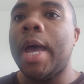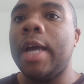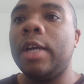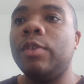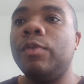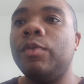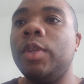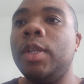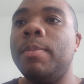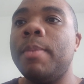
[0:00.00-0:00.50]

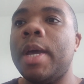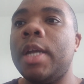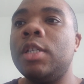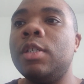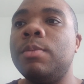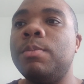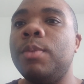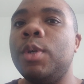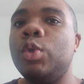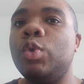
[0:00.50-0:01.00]
Actively
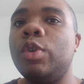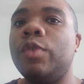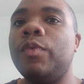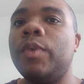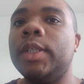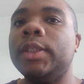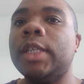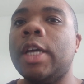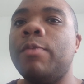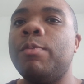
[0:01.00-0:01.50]
managing mutual
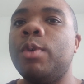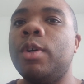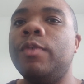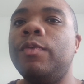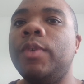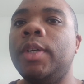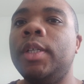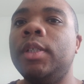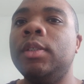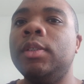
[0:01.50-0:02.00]
funds have more
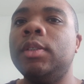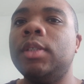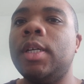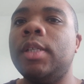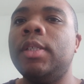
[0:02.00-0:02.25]
fees